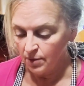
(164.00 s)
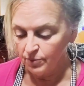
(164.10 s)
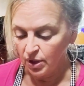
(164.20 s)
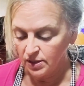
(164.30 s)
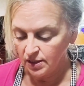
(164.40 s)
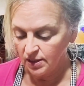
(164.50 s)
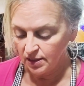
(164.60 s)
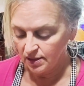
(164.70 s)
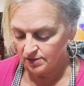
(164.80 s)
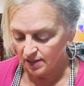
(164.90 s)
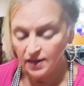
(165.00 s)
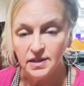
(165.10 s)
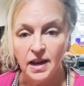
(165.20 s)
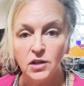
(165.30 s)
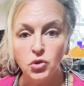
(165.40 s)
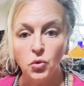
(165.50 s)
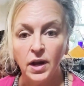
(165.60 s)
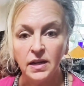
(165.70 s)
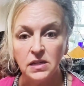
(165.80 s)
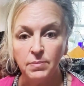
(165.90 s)
But it is a natural
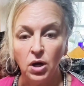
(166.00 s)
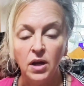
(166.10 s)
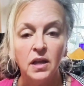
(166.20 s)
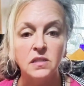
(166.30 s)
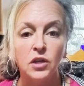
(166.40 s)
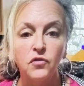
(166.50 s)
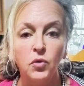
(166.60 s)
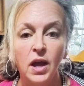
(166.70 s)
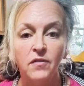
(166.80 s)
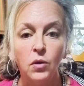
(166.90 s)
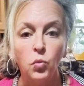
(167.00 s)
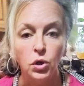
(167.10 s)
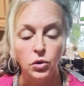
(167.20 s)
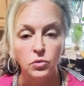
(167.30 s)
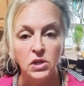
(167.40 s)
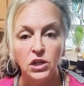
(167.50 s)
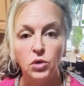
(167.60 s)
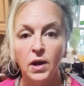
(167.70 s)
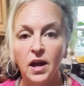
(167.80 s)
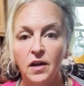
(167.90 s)
antibiotic. So if you have a wound and
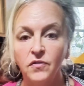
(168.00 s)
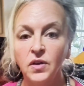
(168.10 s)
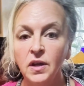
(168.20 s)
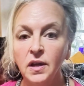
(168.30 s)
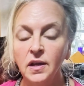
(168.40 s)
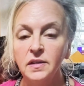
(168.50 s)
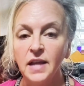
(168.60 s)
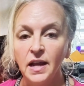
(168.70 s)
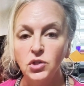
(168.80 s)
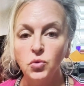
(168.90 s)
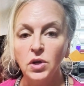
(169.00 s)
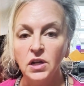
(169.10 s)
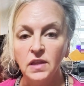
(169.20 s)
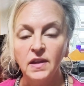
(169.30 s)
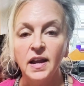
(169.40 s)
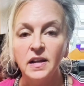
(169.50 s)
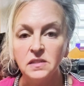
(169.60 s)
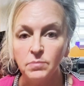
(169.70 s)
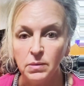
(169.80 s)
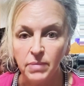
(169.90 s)
you have natural honey that
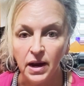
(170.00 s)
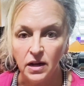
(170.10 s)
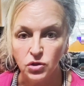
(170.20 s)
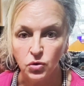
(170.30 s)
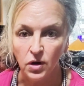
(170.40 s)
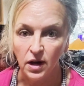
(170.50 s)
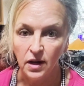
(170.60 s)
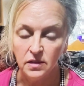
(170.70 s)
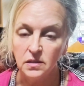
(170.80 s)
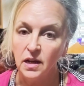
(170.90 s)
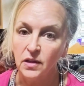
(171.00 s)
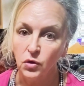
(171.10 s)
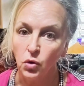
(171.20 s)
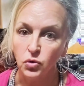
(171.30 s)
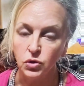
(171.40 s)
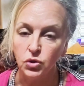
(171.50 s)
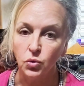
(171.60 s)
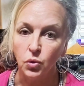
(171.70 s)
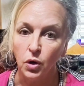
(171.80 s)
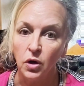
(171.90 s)
hasn't been pasteurized, like in a grocery
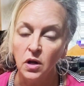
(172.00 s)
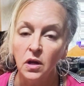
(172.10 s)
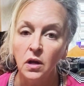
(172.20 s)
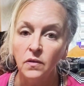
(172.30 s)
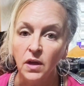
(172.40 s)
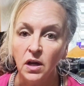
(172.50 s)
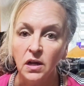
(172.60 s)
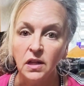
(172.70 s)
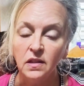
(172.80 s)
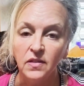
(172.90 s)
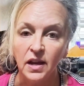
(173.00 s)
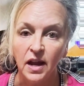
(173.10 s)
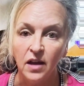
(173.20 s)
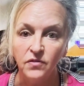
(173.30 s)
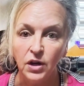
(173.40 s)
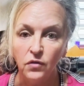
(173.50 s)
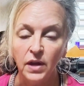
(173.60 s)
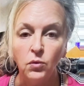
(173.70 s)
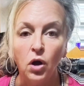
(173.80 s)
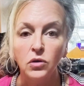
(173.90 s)
store, the honey that they have there,
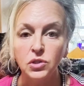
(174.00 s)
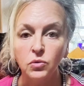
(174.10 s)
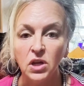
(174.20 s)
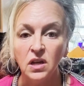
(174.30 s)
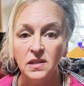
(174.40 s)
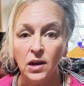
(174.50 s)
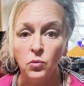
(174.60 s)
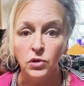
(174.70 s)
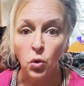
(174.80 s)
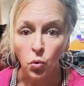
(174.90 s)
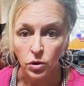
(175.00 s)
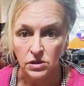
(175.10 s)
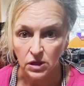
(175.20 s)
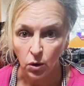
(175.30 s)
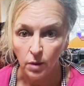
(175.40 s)
they also cut down with corn syrup.